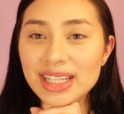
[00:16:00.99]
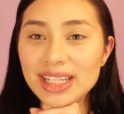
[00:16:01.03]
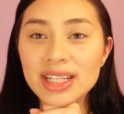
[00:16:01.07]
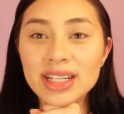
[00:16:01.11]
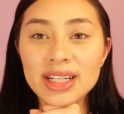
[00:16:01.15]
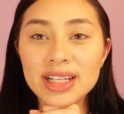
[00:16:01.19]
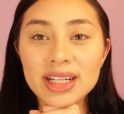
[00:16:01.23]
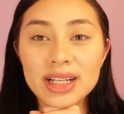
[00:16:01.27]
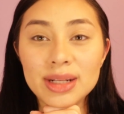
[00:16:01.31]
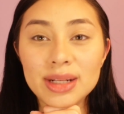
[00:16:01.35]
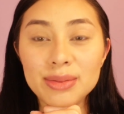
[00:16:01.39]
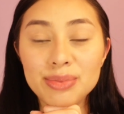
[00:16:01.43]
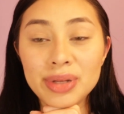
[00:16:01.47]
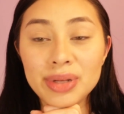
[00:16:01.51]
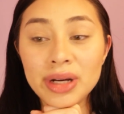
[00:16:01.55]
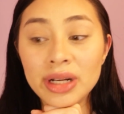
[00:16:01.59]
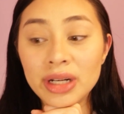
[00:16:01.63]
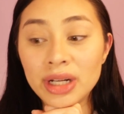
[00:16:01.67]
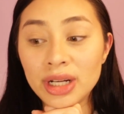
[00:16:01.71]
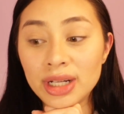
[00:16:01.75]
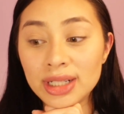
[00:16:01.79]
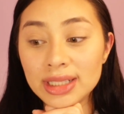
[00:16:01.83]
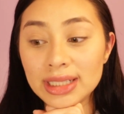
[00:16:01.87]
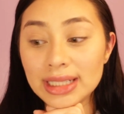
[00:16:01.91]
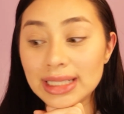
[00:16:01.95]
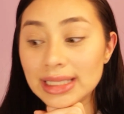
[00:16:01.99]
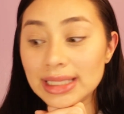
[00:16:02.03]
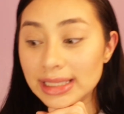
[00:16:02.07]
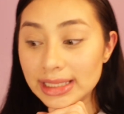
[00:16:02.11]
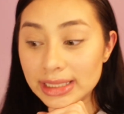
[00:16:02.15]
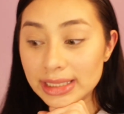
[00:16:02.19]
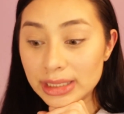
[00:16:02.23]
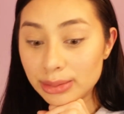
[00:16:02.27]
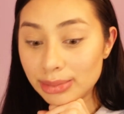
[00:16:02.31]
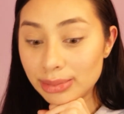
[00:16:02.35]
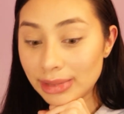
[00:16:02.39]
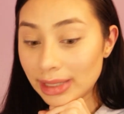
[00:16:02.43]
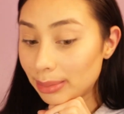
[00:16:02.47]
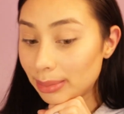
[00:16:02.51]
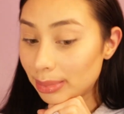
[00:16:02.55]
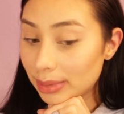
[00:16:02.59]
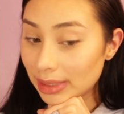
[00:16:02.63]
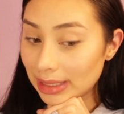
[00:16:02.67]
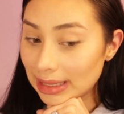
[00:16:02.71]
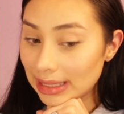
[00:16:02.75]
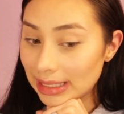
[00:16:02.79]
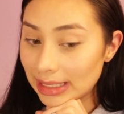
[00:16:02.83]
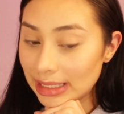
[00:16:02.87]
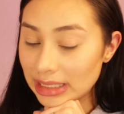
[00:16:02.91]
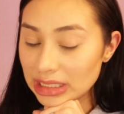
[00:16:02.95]
gonna put on a little bit of
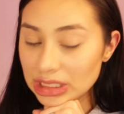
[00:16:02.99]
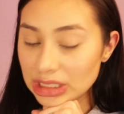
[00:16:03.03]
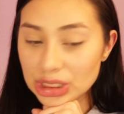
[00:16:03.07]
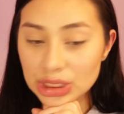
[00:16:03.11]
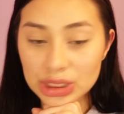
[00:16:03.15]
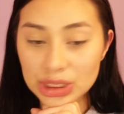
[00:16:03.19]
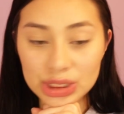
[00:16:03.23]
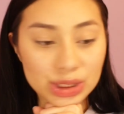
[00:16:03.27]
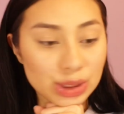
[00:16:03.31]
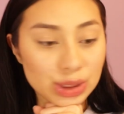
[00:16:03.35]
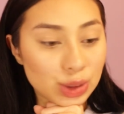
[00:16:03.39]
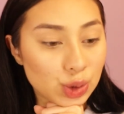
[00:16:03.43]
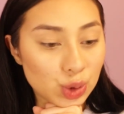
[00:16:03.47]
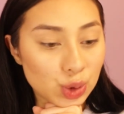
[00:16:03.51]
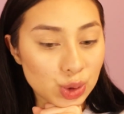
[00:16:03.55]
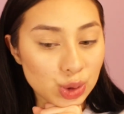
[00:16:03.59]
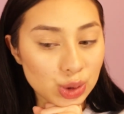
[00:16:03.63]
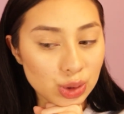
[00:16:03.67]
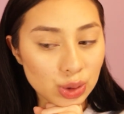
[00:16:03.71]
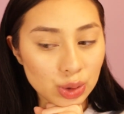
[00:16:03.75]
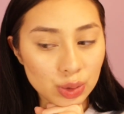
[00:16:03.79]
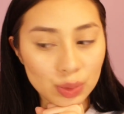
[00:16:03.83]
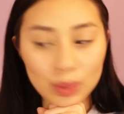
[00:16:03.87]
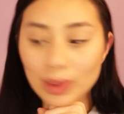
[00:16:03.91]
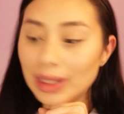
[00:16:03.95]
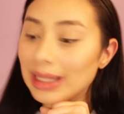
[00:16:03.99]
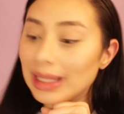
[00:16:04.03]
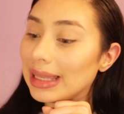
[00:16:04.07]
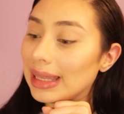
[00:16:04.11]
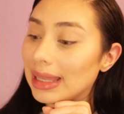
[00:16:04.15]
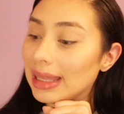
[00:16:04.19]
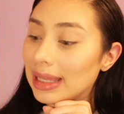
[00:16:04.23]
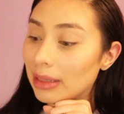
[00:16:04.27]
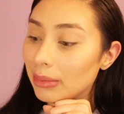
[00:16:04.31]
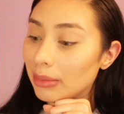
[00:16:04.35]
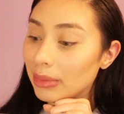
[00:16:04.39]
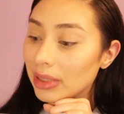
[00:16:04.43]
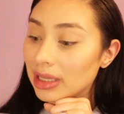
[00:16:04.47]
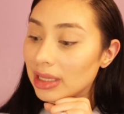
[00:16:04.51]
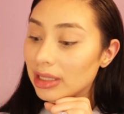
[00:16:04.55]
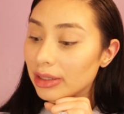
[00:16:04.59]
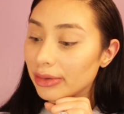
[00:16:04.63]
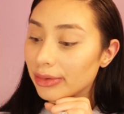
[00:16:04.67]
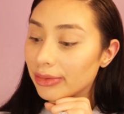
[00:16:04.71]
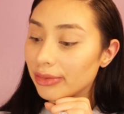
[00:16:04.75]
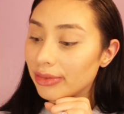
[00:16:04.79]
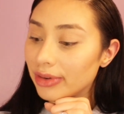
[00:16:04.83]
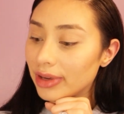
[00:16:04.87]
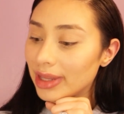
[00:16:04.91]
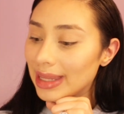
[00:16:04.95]
blush. So let me
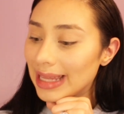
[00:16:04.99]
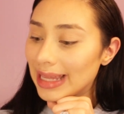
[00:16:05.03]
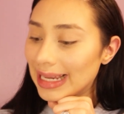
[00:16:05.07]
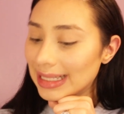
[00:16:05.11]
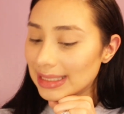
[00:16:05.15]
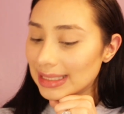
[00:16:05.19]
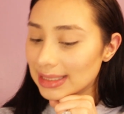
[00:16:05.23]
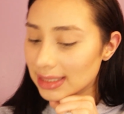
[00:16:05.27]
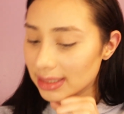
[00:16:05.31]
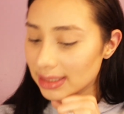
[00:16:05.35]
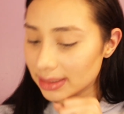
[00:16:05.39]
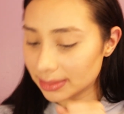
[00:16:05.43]
look for that.